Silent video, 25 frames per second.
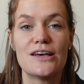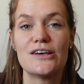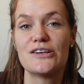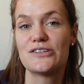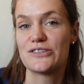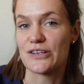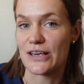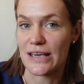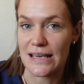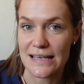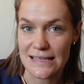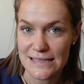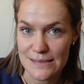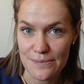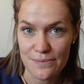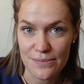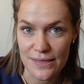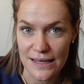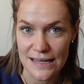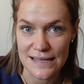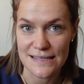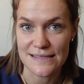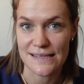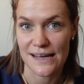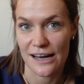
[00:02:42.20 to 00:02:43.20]
so here's some
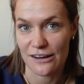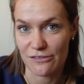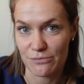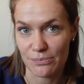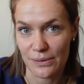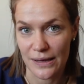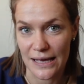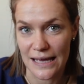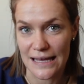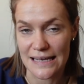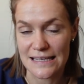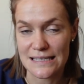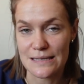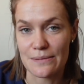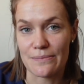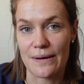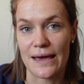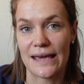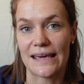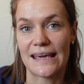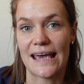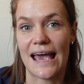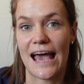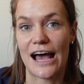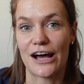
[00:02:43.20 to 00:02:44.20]
things that I've planned to
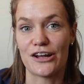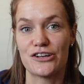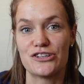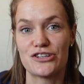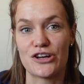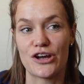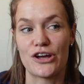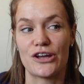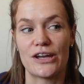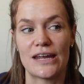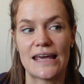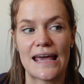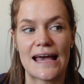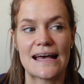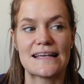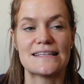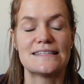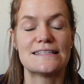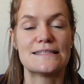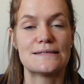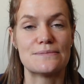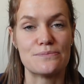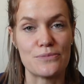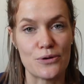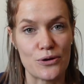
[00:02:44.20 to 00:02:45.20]
make our journey as
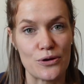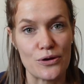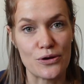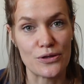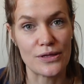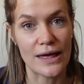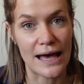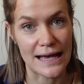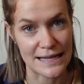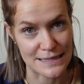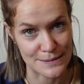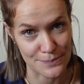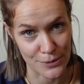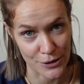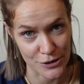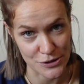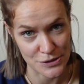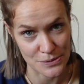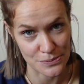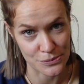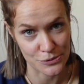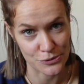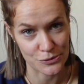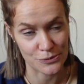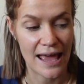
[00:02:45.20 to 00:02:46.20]
smooth as
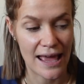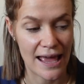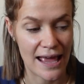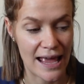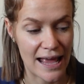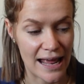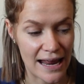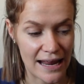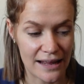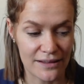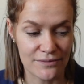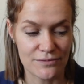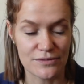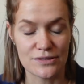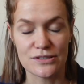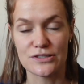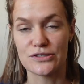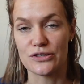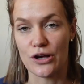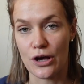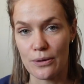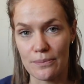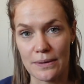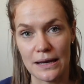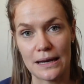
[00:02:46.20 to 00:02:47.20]
possible.
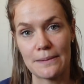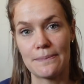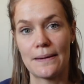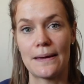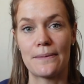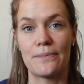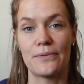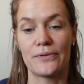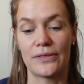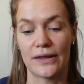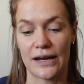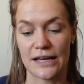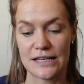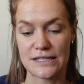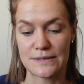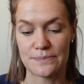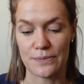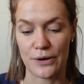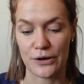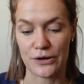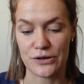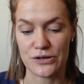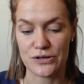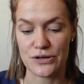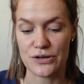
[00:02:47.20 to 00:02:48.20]
So many people that I
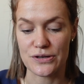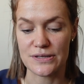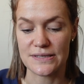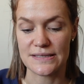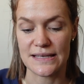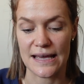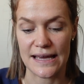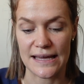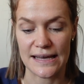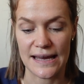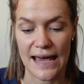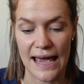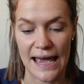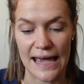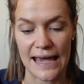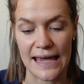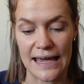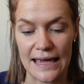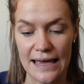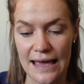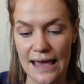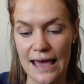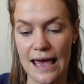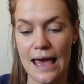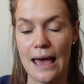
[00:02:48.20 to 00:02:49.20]
spoke to said a
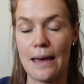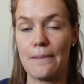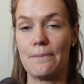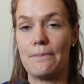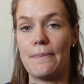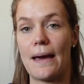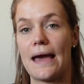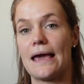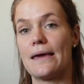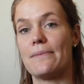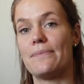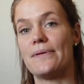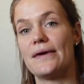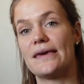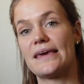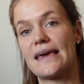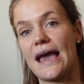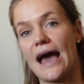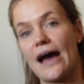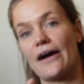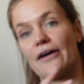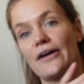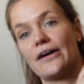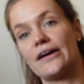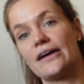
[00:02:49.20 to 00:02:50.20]
baby
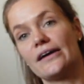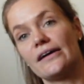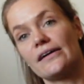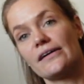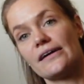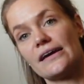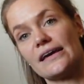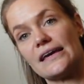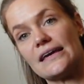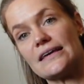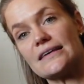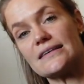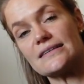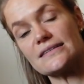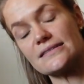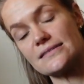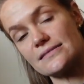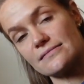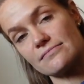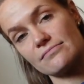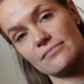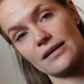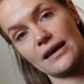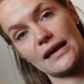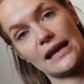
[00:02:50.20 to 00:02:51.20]
carrier is
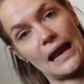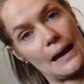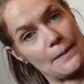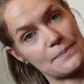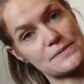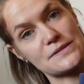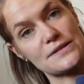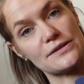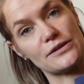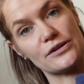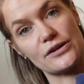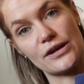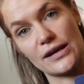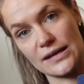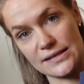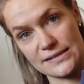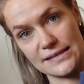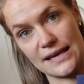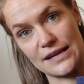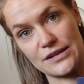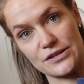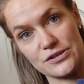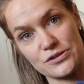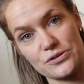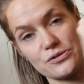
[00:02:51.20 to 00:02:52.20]
an absolute
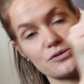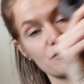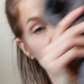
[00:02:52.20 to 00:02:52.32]
essential